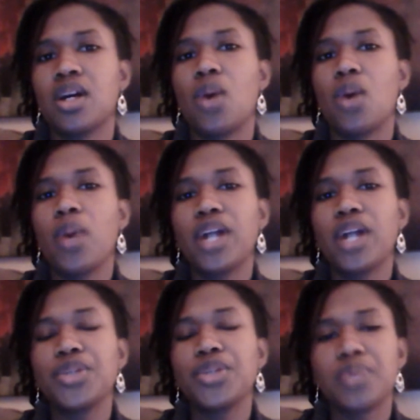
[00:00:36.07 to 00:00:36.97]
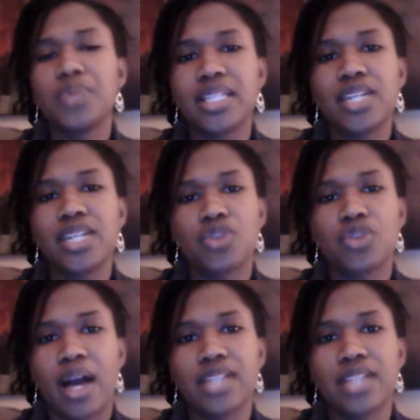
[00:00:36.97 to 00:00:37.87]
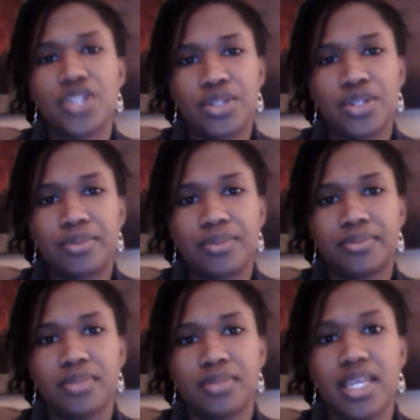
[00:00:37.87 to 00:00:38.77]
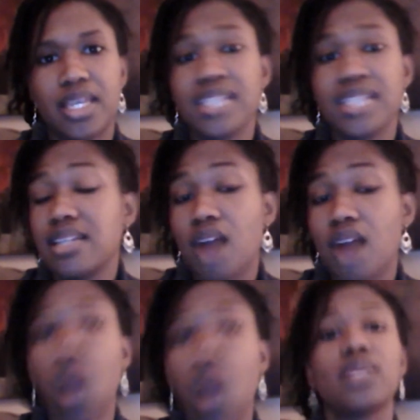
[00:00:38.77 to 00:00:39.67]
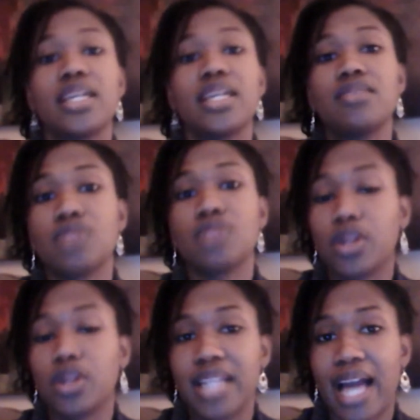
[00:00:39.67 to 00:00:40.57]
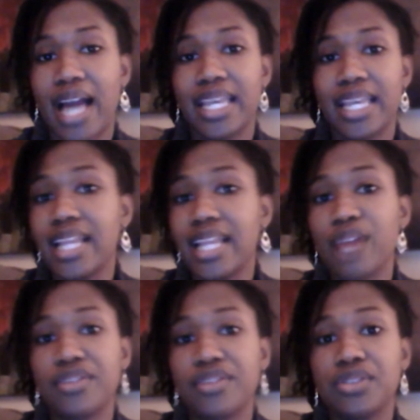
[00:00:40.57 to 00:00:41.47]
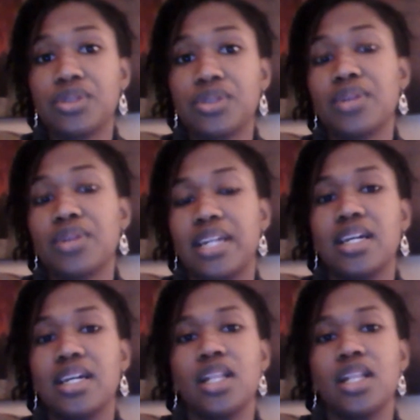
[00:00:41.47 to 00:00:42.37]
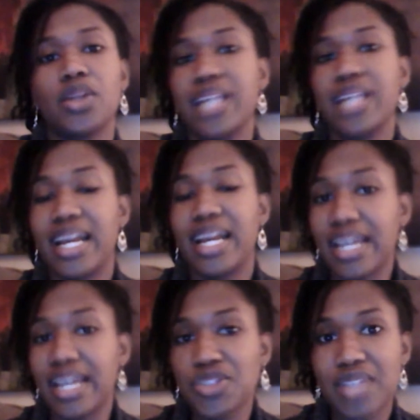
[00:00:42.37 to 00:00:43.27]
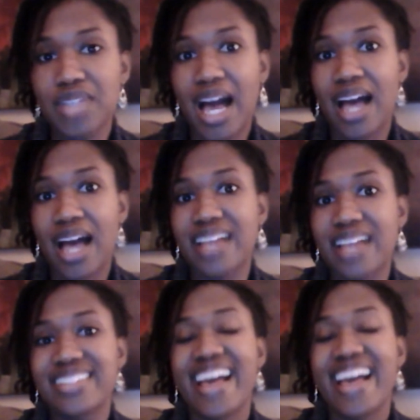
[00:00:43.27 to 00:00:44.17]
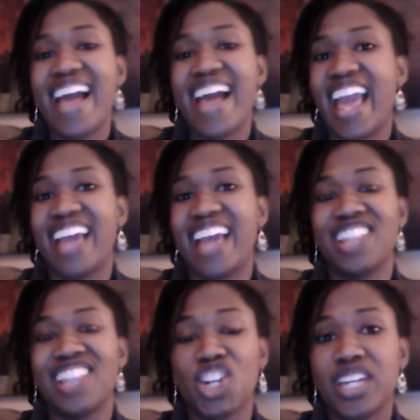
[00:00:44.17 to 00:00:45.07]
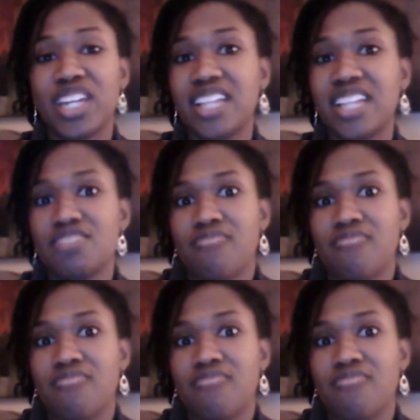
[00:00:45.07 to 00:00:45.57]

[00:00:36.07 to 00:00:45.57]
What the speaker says: What are you really trying to do? Is it only learning how to eat healthy food and learning how to exercise and learning